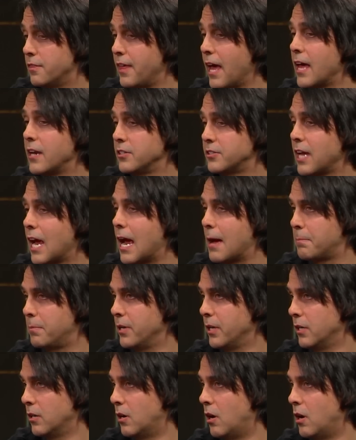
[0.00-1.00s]
that is
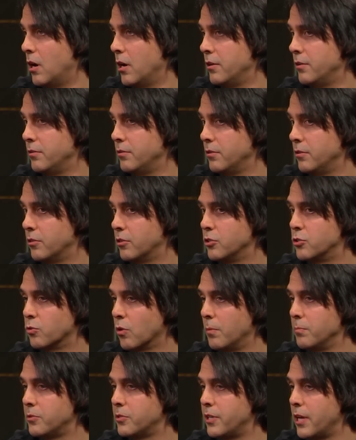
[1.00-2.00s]
happening on the
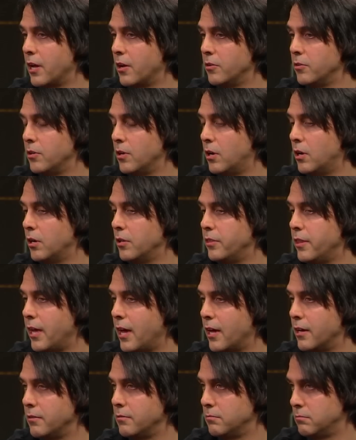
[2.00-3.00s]
drum sound on
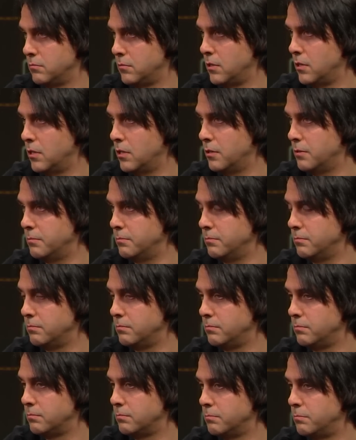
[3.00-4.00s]
that. Um,
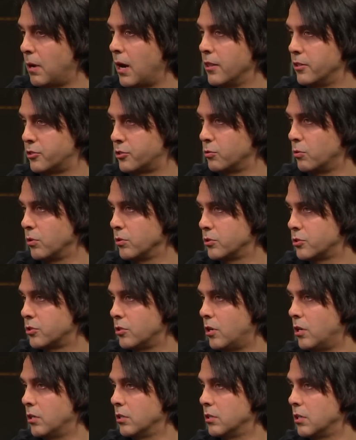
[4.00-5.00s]
by the sword
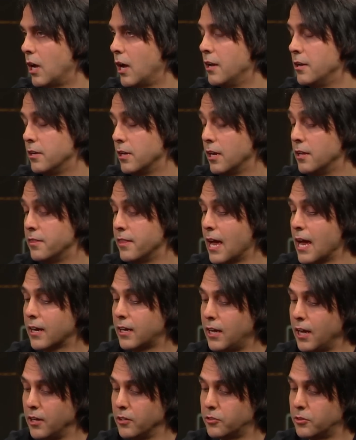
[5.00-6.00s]
song. And Ooh. in that
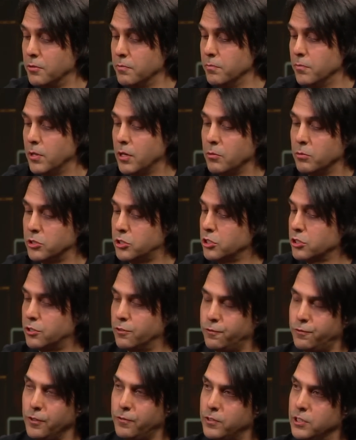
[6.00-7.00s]
case, the, it was just
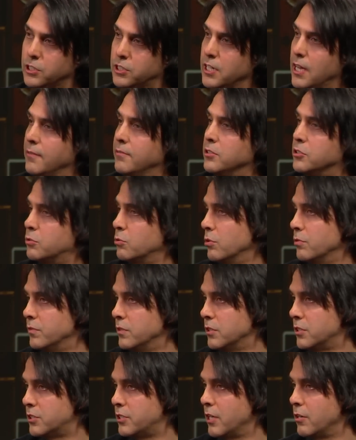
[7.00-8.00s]
a 57 sort of
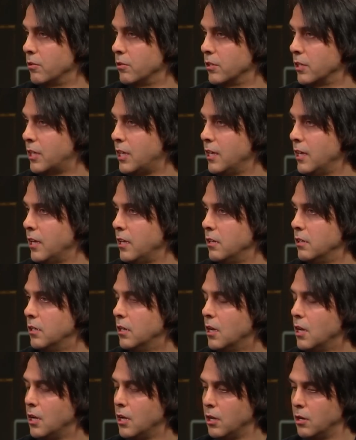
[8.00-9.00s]
in the center of the kit
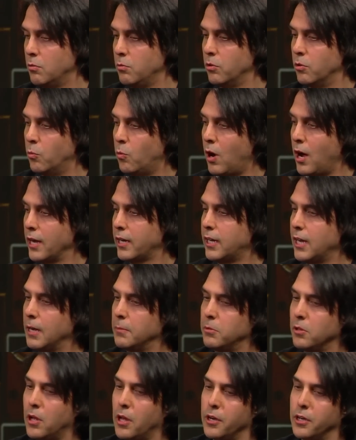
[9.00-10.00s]
mm -hmm. with a Y
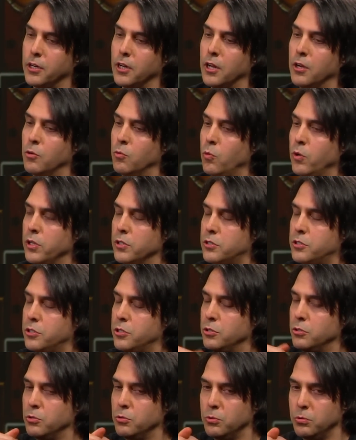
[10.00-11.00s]
cable on it, and it went
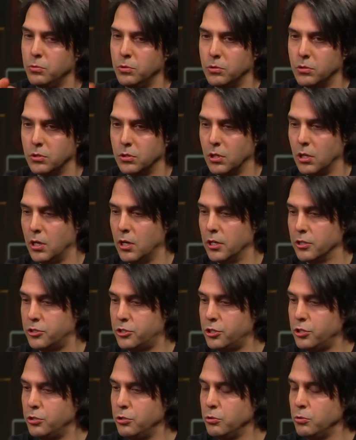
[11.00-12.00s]
to uh,
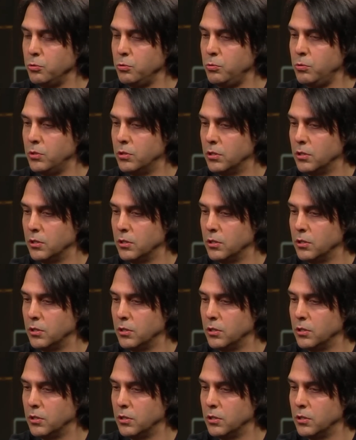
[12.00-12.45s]
two